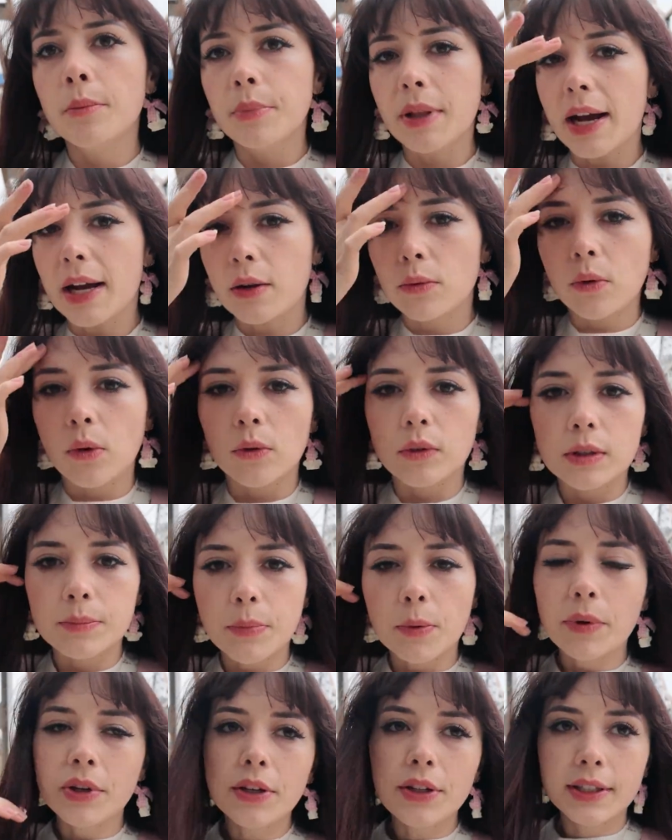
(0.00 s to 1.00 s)
black walls.
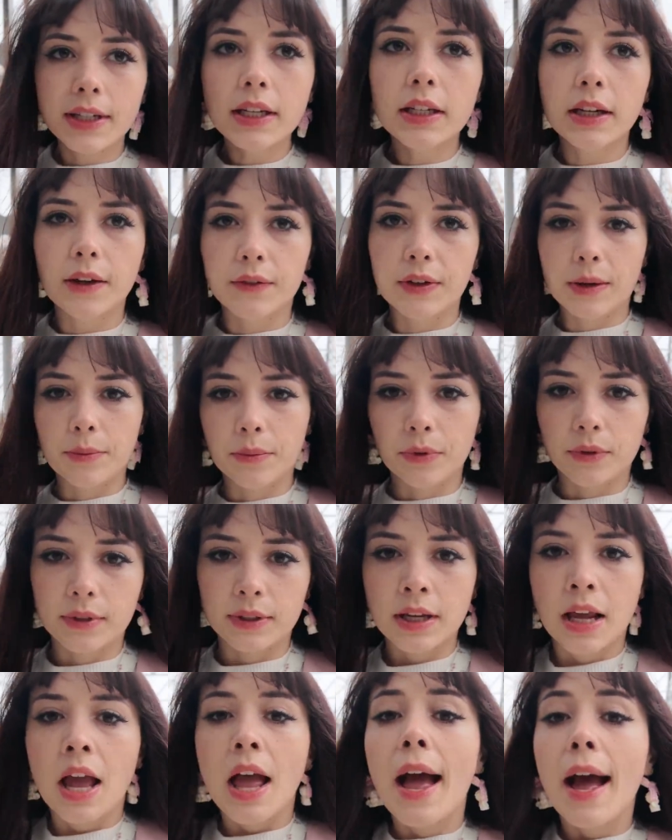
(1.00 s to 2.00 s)
But when you see enough
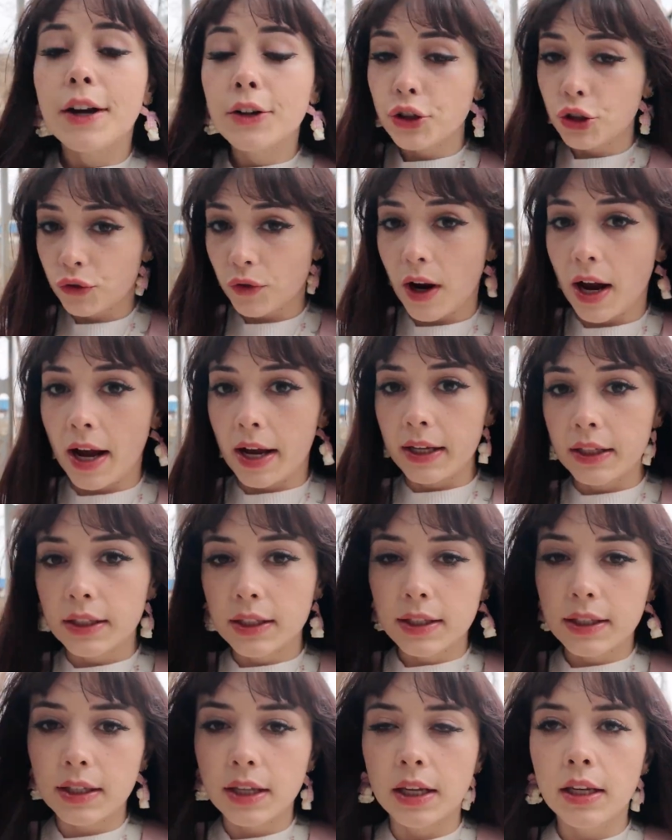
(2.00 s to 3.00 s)
temples and
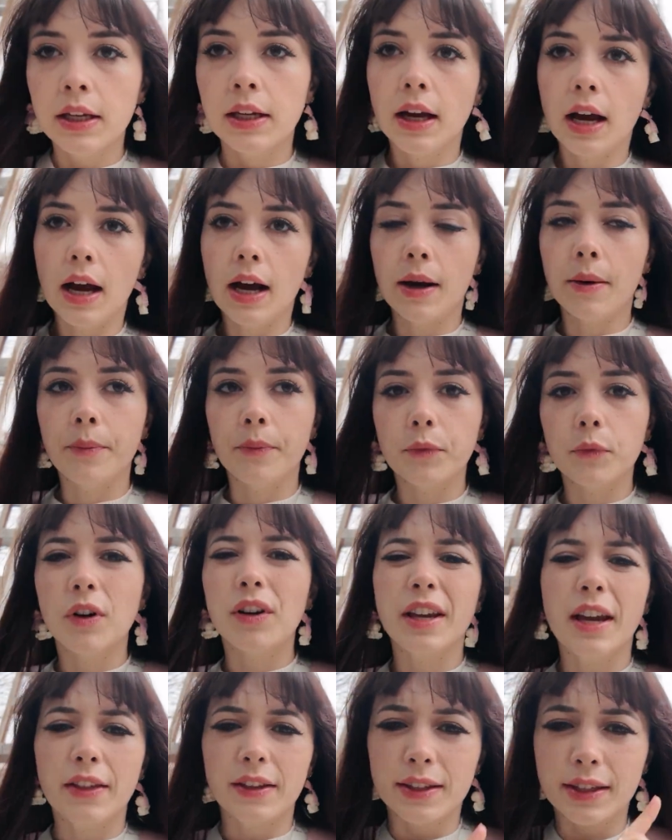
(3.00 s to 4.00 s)
shrines, oh
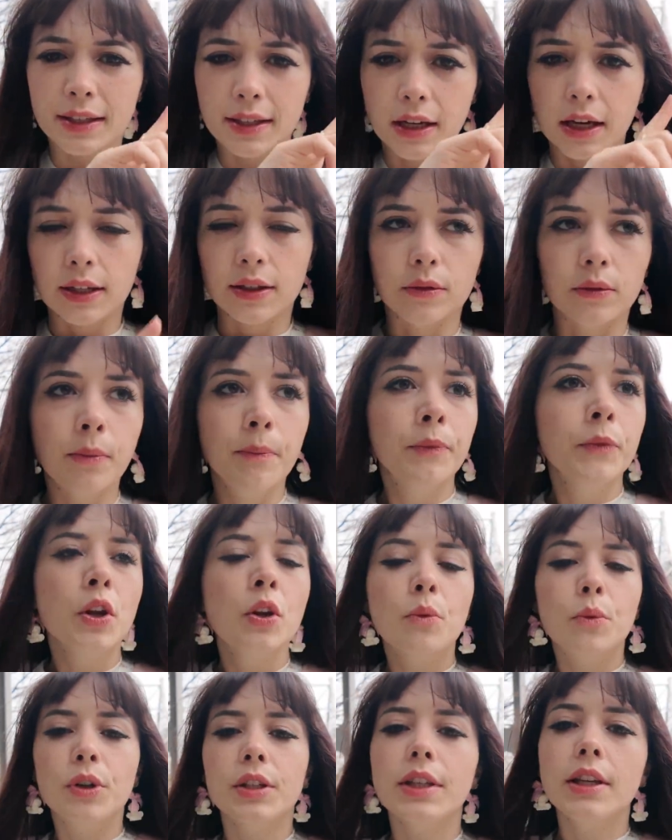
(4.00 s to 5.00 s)
yeah, this is castle.
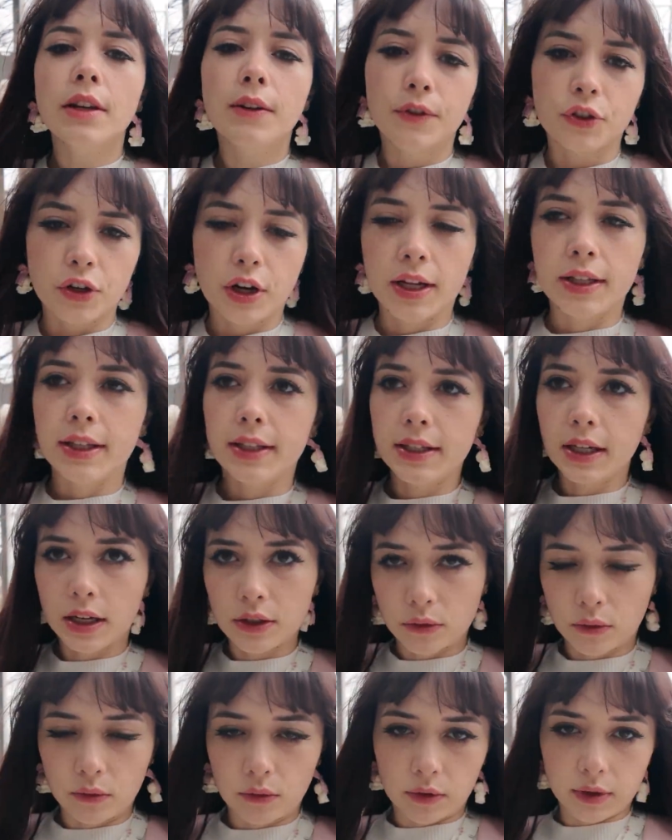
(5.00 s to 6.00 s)
When you see enough shrines, they start
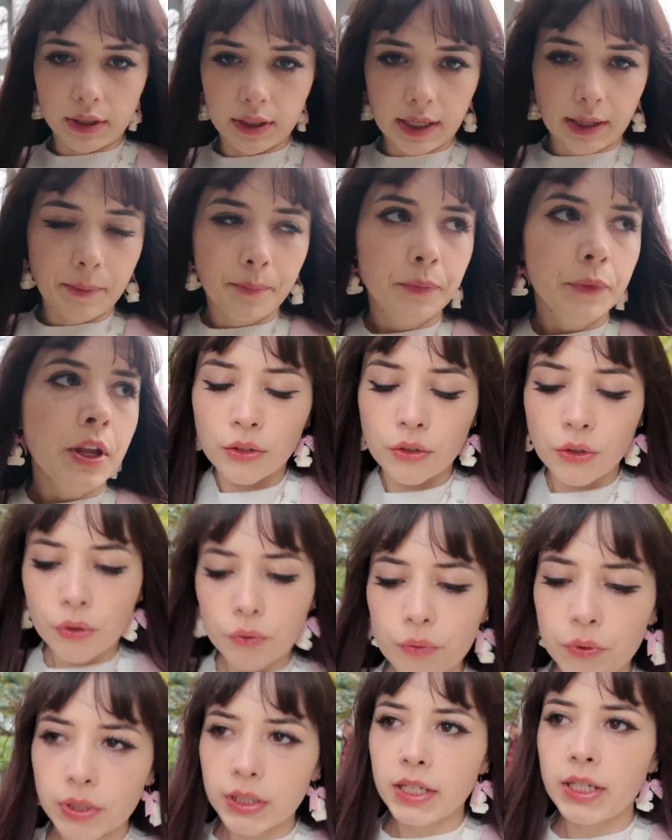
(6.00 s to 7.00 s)
to all look the same. You
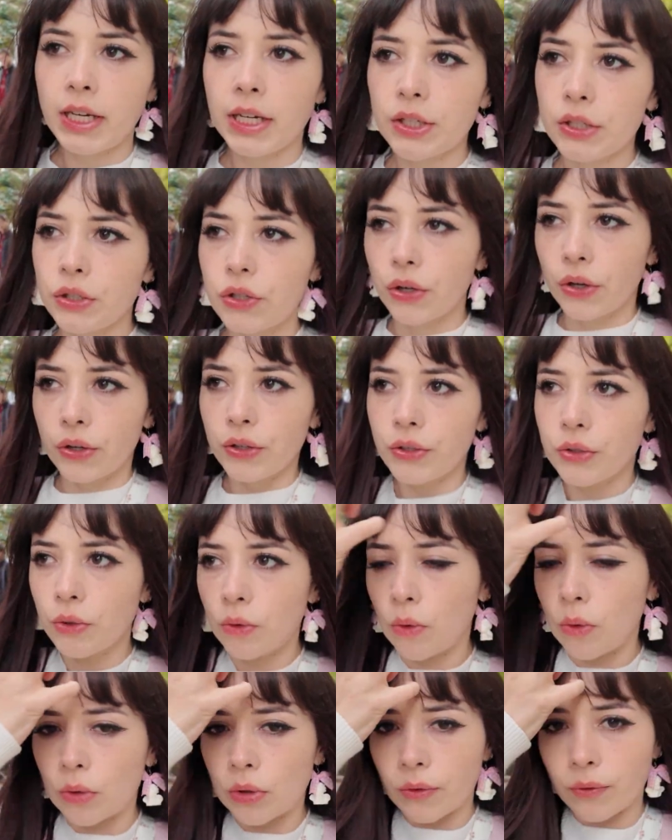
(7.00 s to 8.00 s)
don't really need to go to
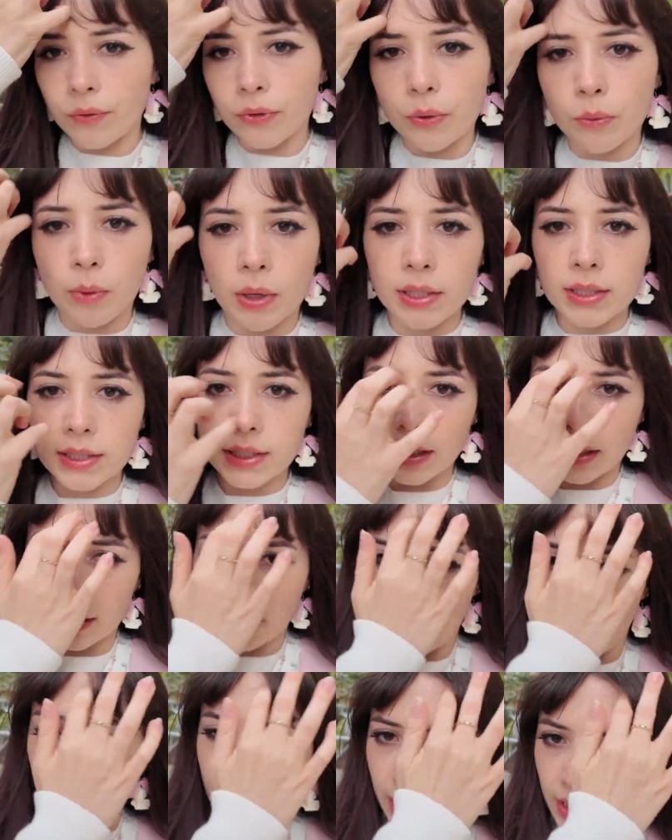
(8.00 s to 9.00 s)
all of the ones that are
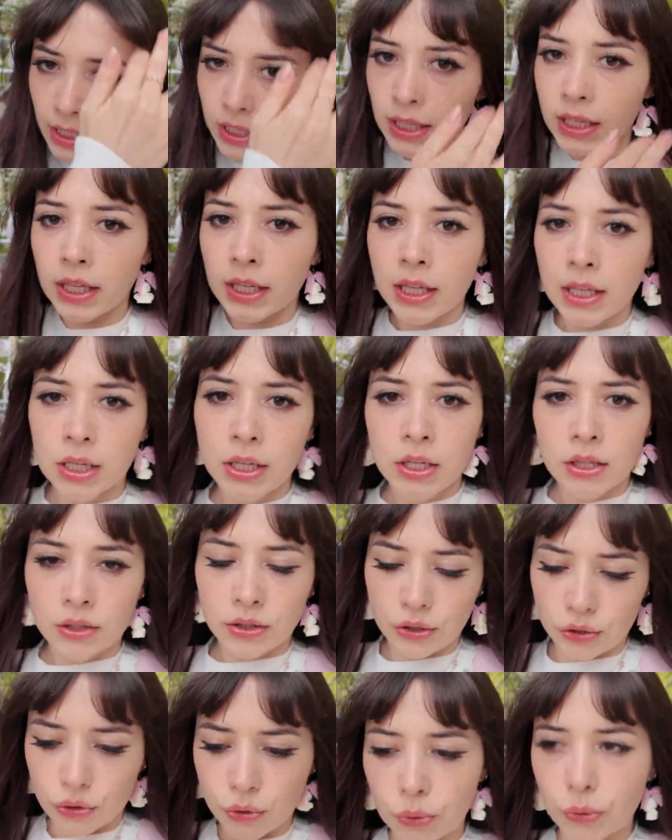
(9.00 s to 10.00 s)
like
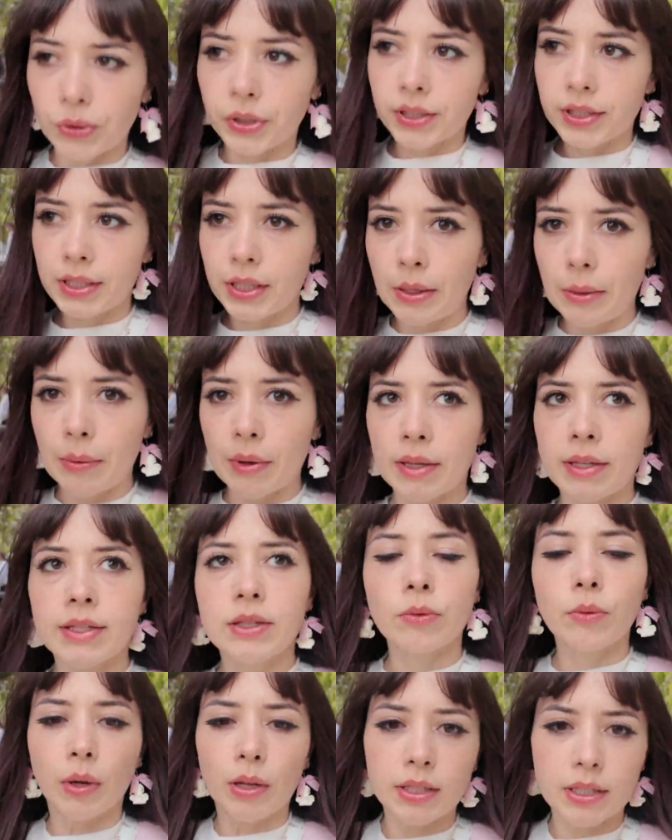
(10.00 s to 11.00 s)
the touristy
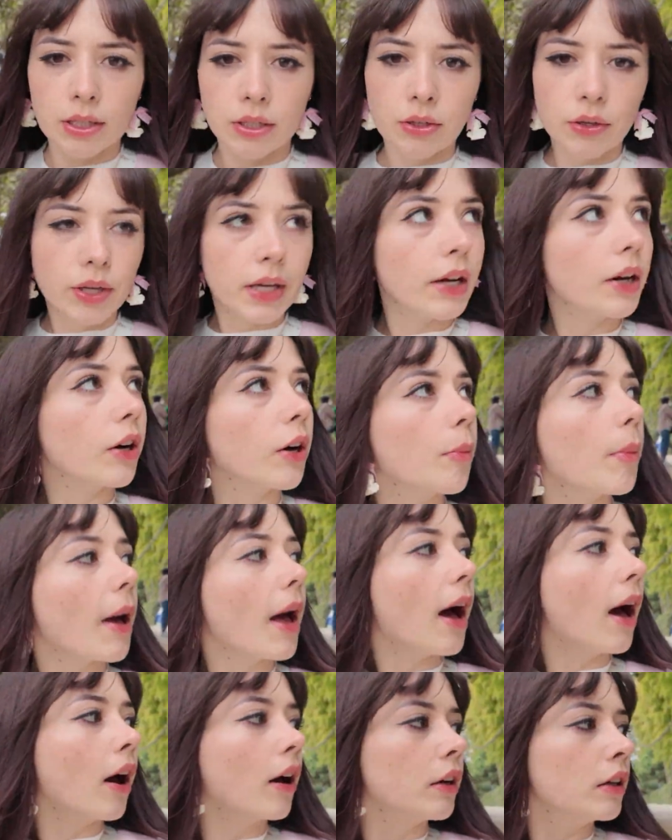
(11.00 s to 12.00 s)
ones, the ones that you hear
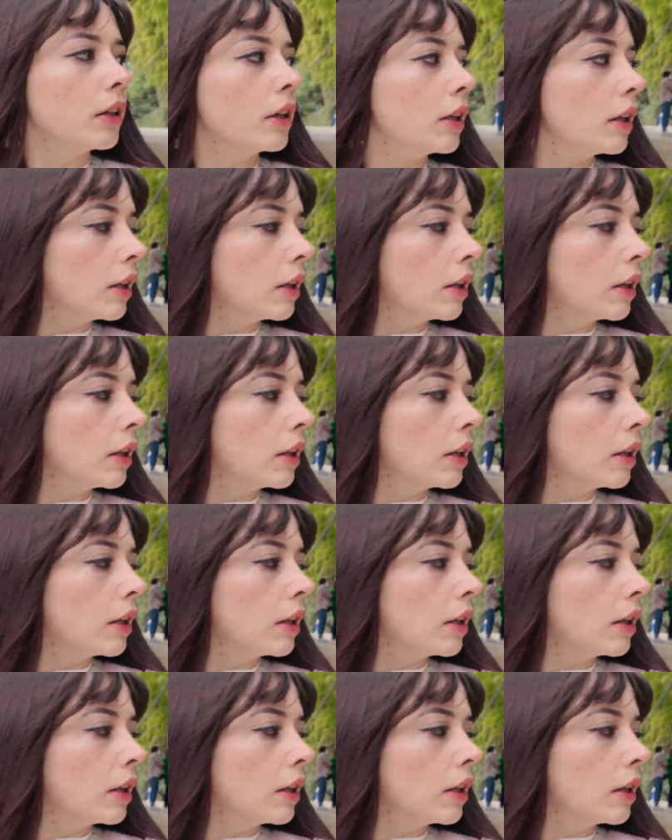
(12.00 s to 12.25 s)
about.